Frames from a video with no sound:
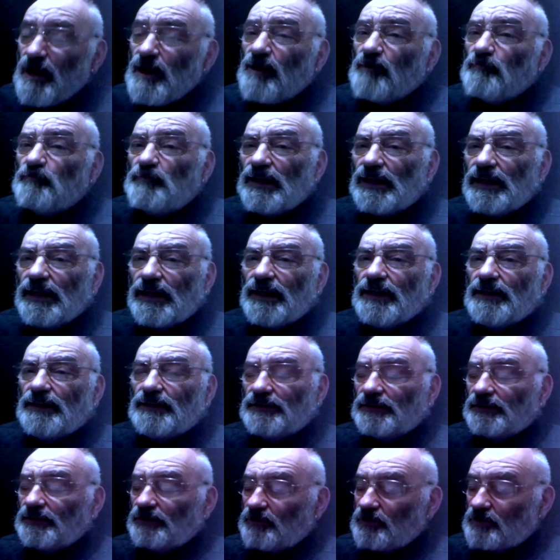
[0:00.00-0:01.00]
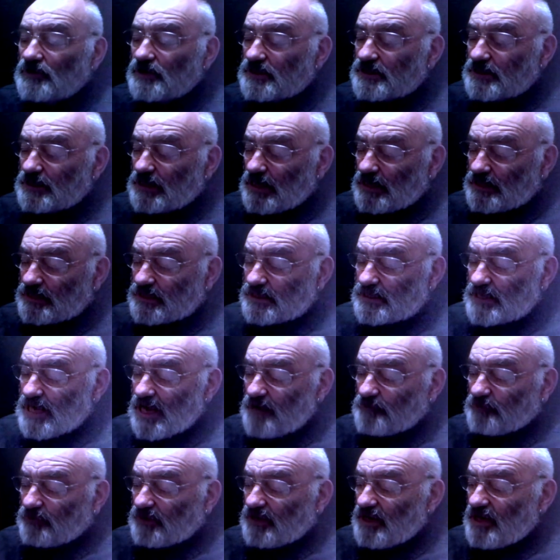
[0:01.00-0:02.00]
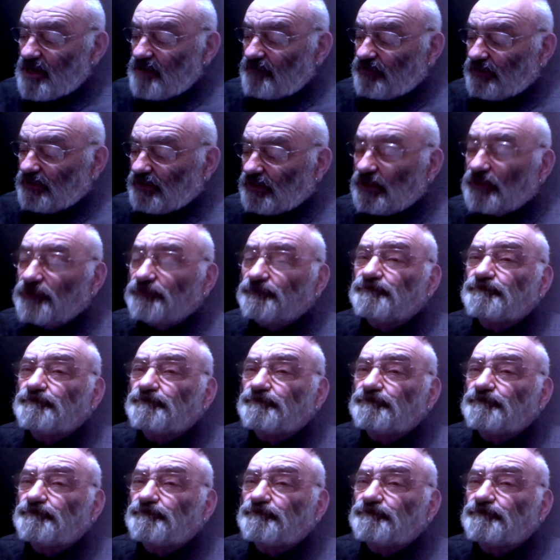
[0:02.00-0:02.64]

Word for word: Billy looks at Sam carefully.